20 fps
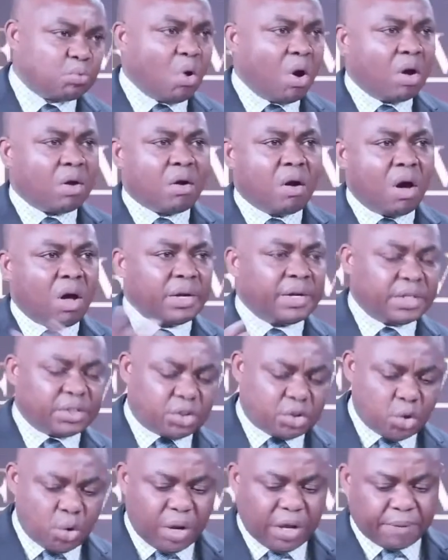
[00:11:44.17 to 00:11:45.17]
what God is
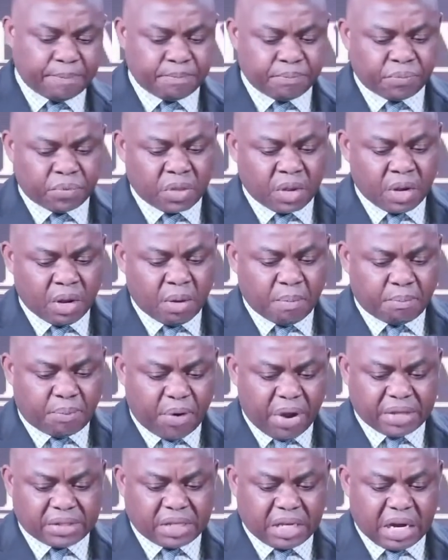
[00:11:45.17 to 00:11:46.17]
doing.
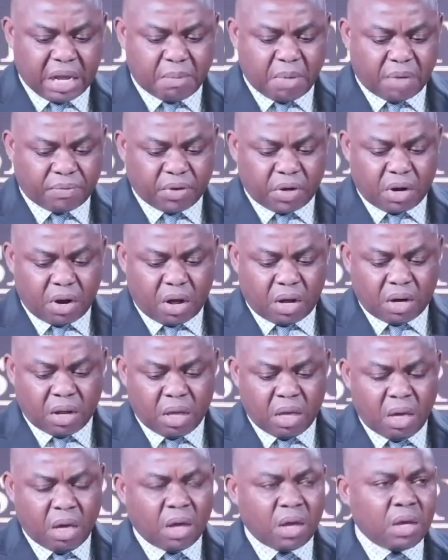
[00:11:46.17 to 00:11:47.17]
Praise the name of the Lord.
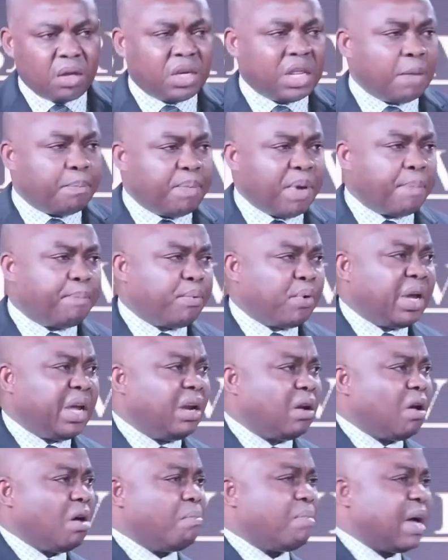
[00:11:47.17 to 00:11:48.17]
The people
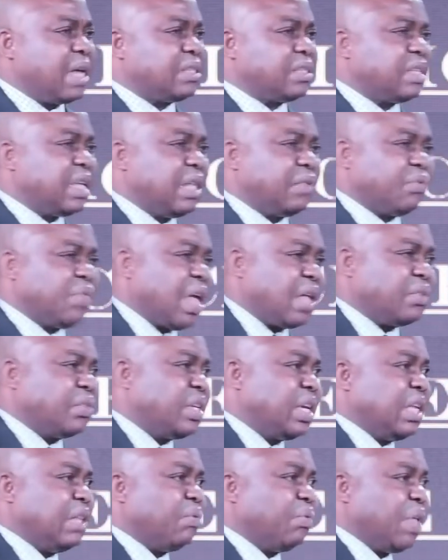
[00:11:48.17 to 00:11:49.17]
in Numbers
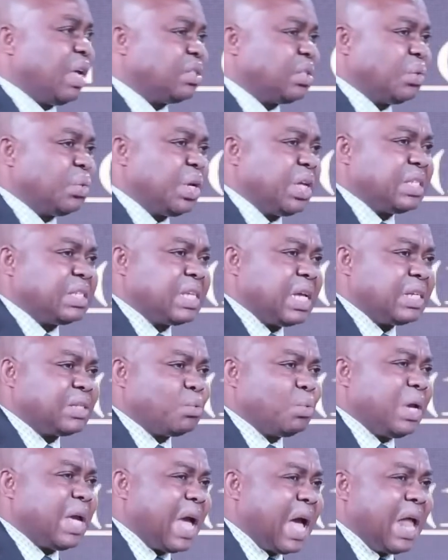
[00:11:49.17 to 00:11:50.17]
13, 33 says,
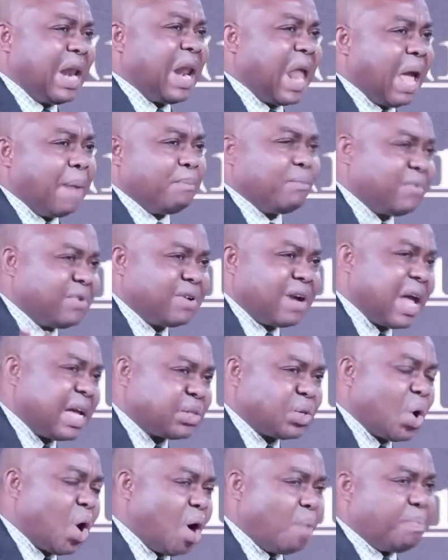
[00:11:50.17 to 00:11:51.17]
we are like
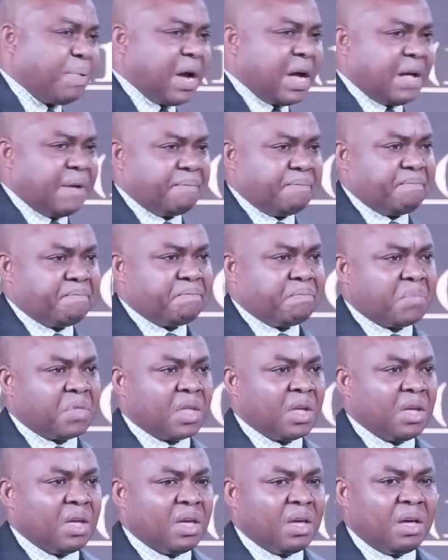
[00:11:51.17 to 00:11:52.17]
grasshopper.
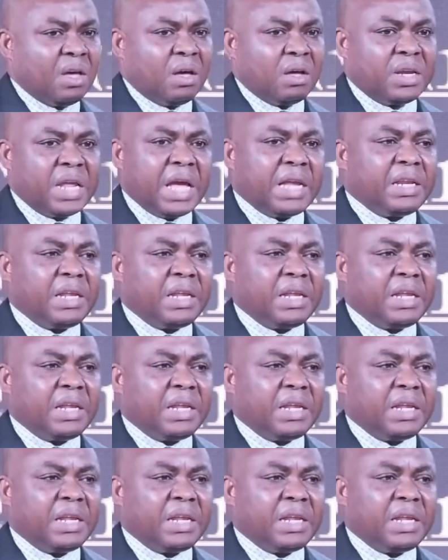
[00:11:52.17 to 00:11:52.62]
They